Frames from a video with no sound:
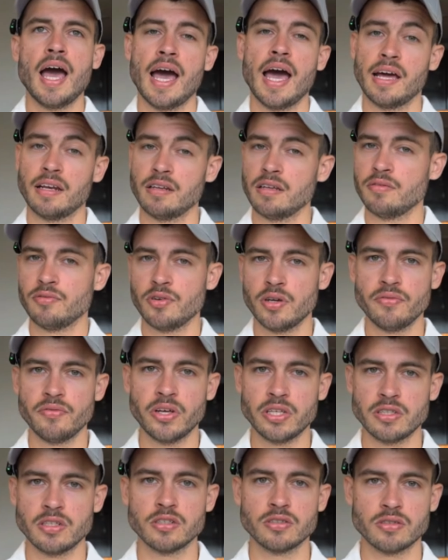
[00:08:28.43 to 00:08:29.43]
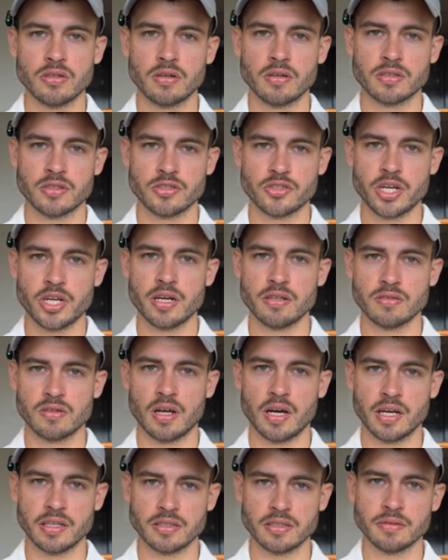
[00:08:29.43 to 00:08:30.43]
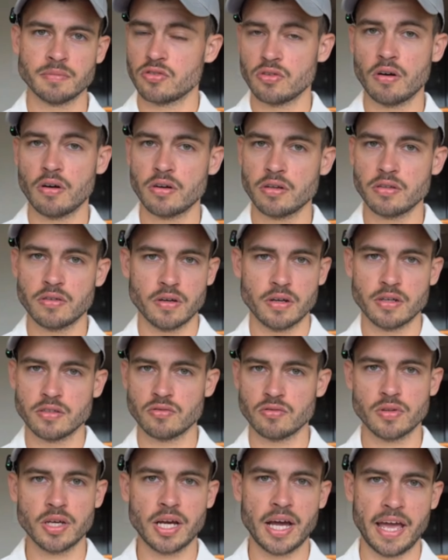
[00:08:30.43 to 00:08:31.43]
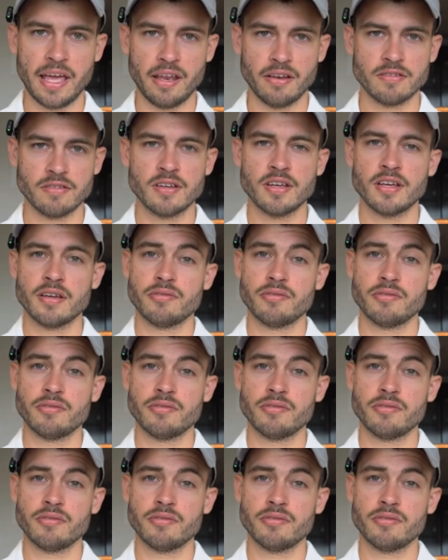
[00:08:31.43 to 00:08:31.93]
and if you invest in a stocks and shares ISA, stock returns or the gains,